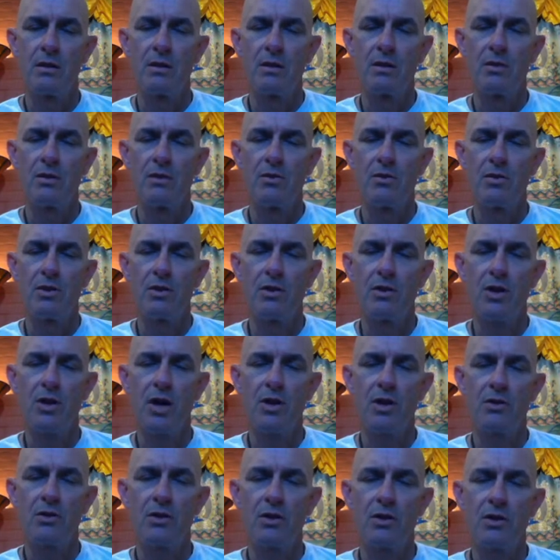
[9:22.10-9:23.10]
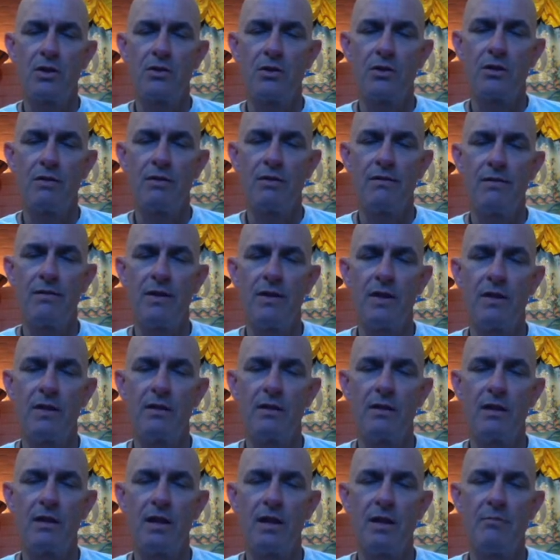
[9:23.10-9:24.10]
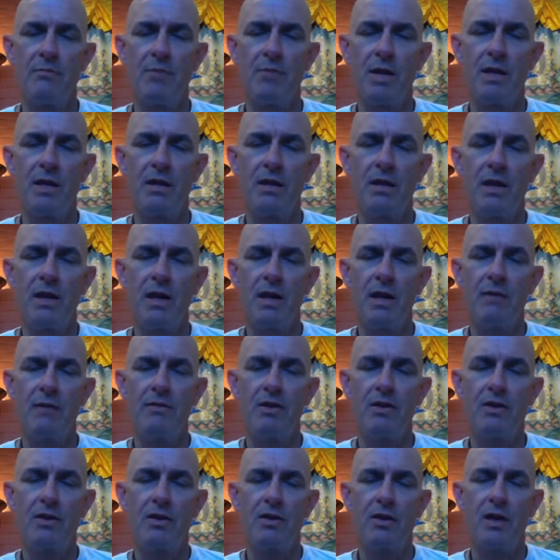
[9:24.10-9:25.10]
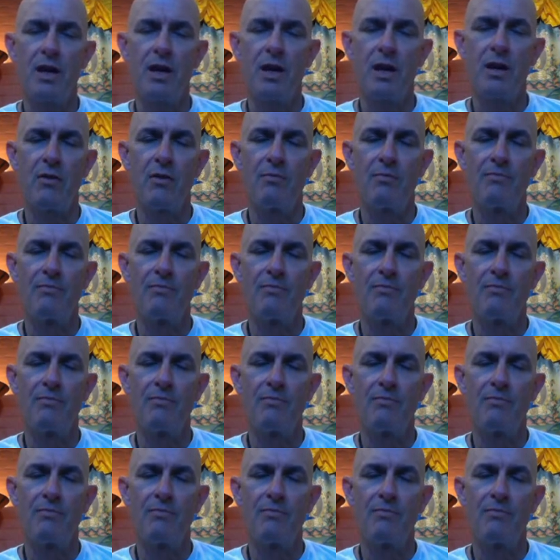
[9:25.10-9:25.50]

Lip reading: Your jaw starts to feel a bit heavier now,